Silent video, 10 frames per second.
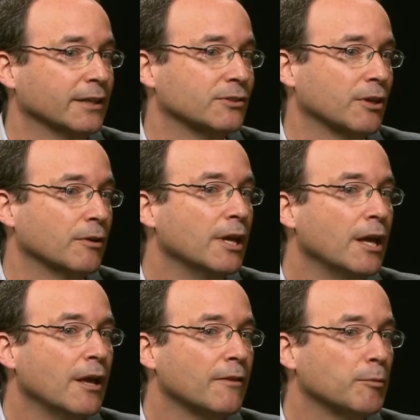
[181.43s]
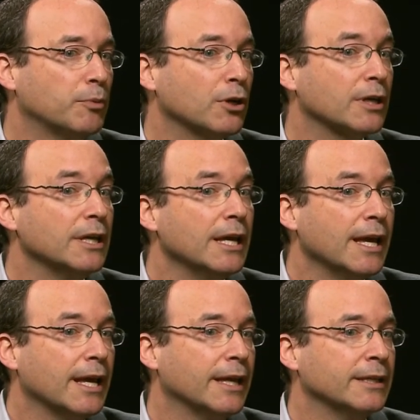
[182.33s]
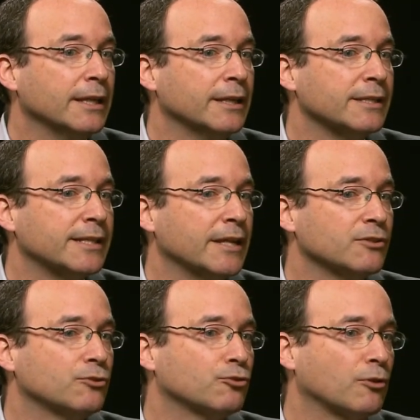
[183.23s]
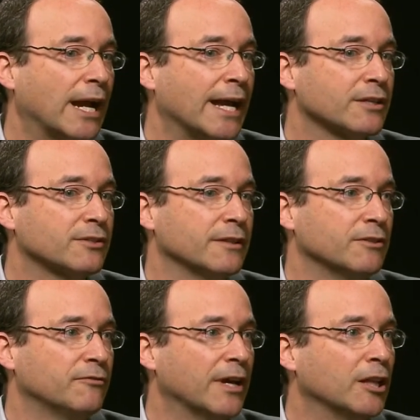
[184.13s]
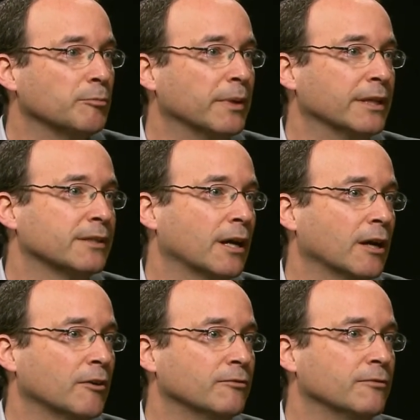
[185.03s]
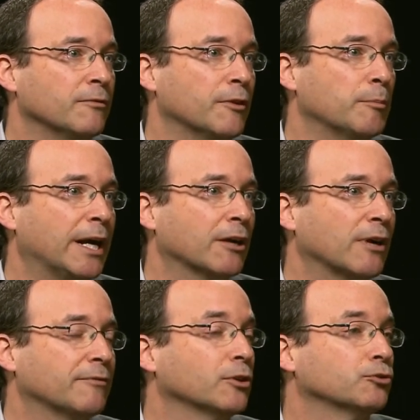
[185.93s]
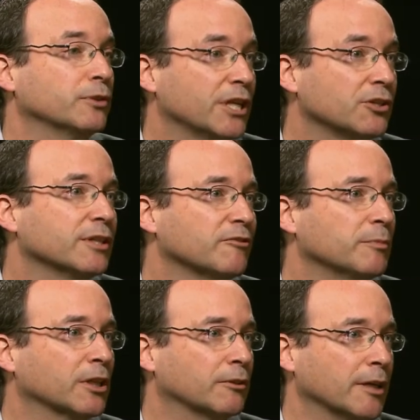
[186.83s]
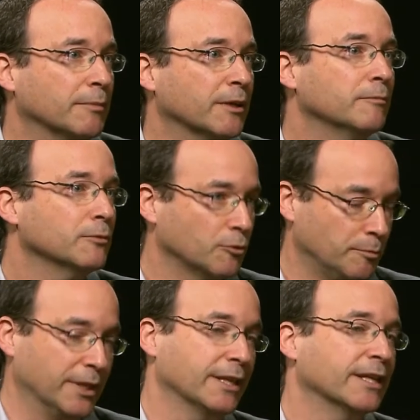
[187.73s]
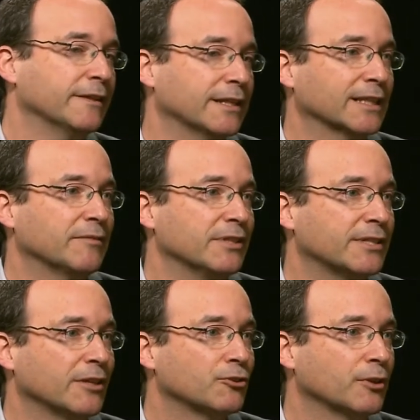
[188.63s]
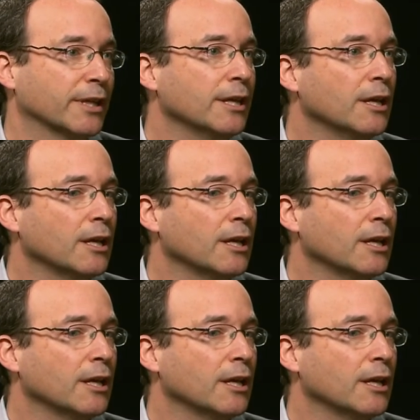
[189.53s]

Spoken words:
And so the book, in a sense, tracks the development of the biographical tradition of Milarepa, beginning in the 11th century,